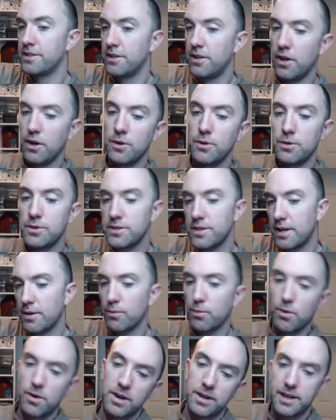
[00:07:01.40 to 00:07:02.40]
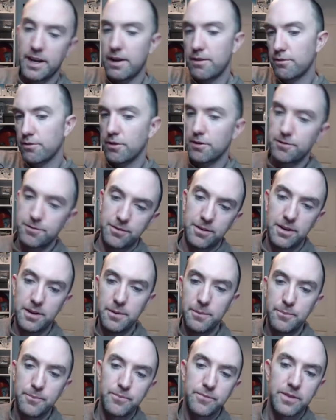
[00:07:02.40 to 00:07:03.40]
and lows and work out
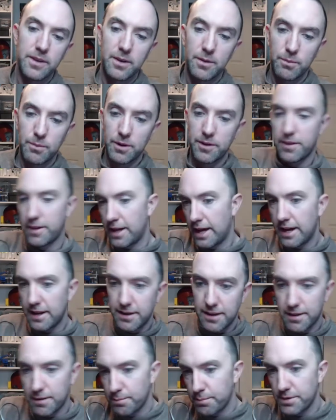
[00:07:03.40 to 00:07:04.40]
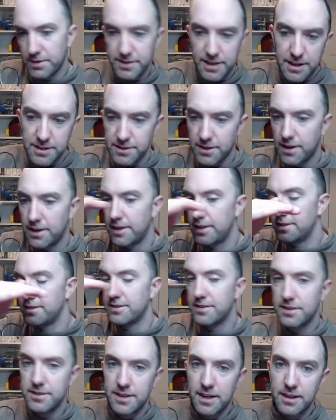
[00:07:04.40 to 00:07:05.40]
roughly where the 80th percentile is
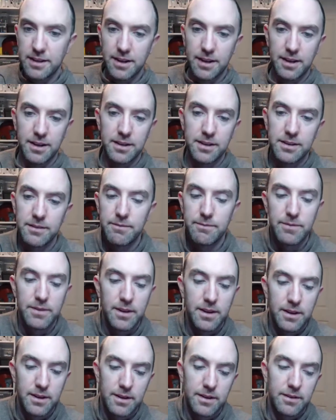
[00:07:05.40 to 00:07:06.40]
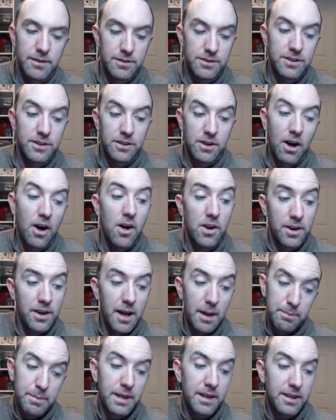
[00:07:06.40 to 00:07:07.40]
to take it to call it
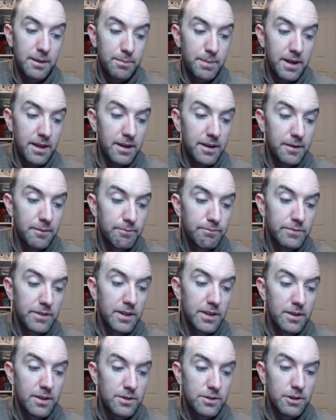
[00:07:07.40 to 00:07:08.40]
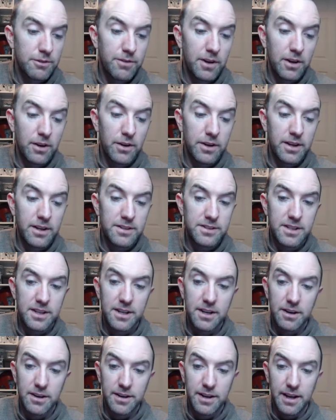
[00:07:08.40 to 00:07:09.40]
a peak a peak so if I look into
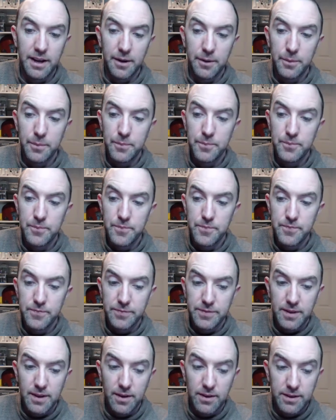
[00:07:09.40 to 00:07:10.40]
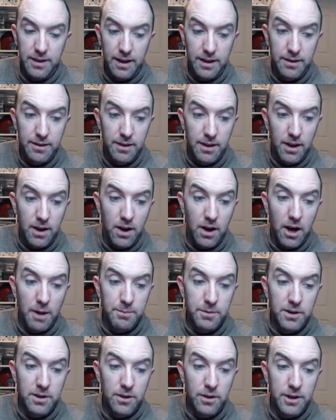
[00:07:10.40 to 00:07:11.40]
here now, okay,
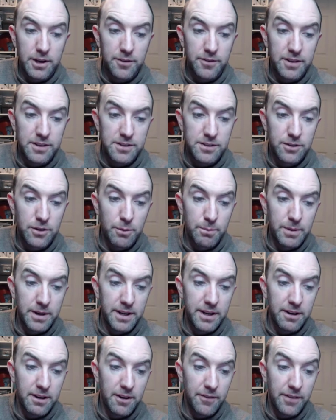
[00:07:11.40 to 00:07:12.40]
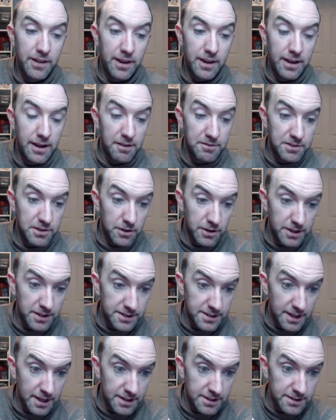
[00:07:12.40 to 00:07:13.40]
I'm going to look at this number here on the left. Look, it
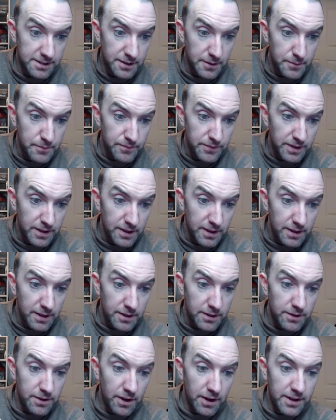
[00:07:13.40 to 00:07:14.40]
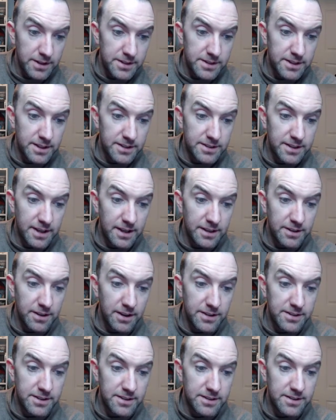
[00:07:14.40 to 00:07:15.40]
says 968,
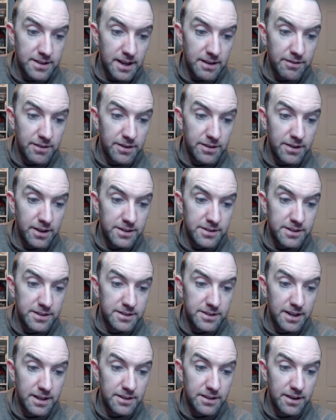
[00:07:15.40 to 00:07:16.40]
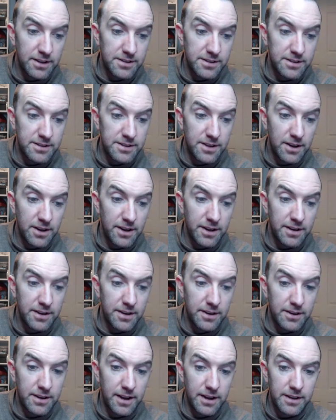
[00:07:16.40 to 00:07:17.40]
967, 968, 969.
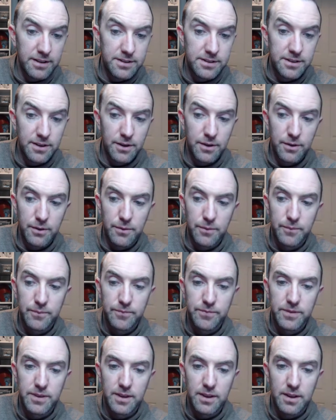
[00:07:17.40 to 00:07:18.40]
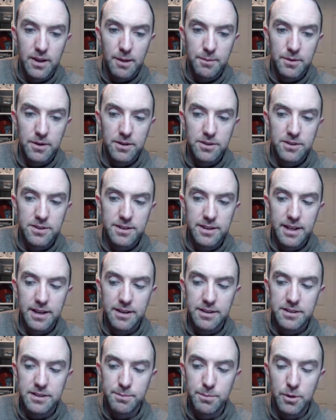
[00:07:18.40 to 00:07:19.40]
Okay, so I'm going to just let
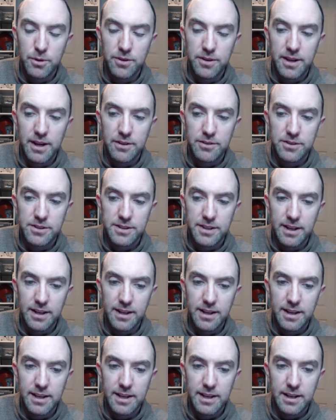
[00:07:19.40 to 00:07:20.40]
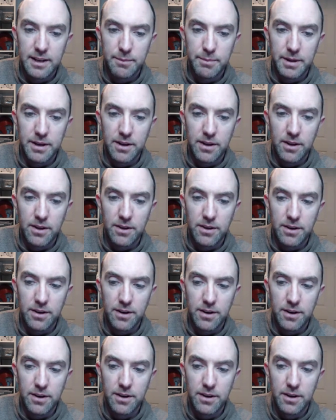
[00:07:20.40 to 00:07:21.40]
it smoothen out just a little bit
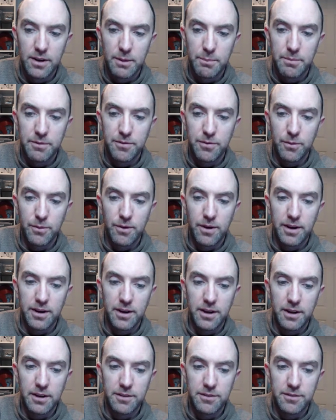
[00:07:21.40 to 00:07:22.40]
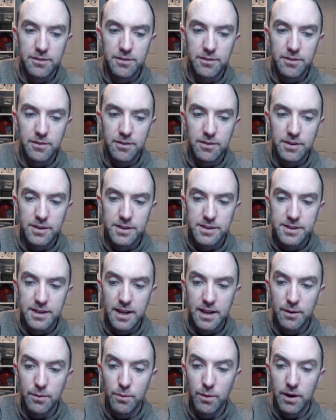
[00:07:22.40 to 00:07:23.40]
longer before I kind of
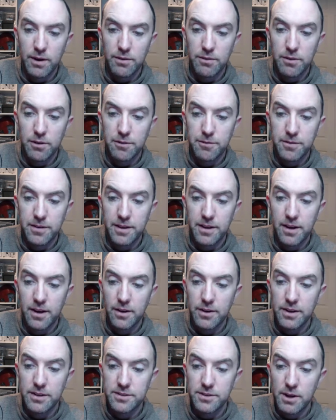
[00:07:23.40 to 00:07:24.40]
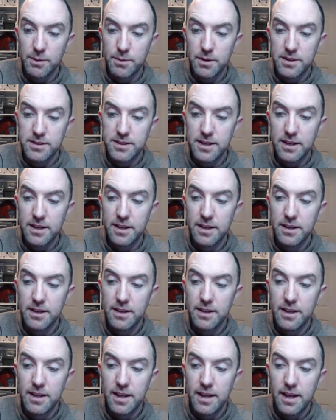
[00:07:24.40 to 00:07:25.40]
say where roughly. Okay, so I'm going to say
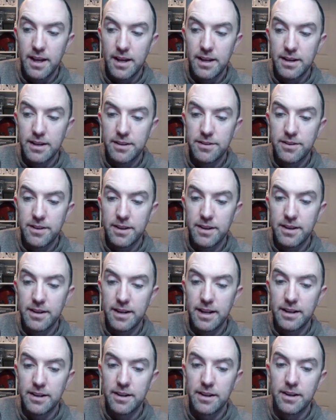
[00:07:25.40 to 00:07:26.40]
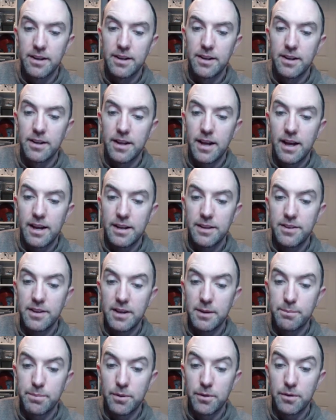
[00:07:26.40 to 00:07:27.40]
anything like
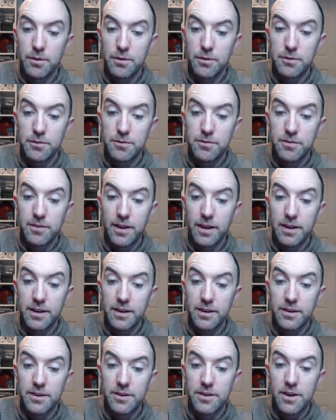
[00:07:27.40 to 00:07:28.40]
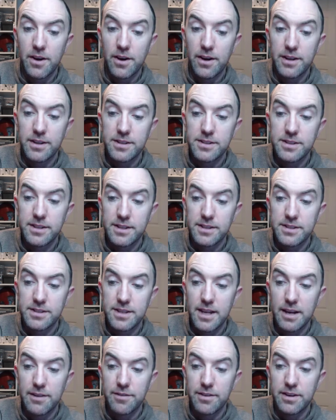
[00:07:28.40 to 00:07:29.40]
anything above like
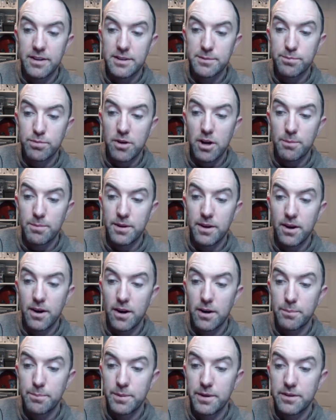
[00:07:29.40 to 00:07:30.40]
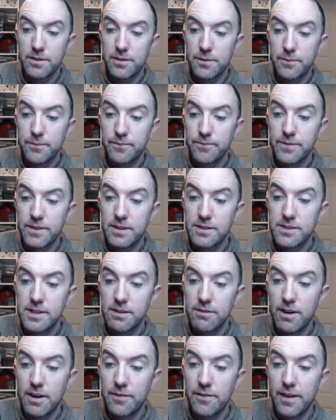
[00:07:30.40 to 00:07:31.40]
967 is probably a heartbeat. You see
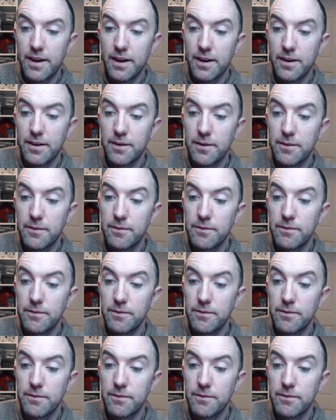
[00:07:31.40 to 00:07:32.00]
around there.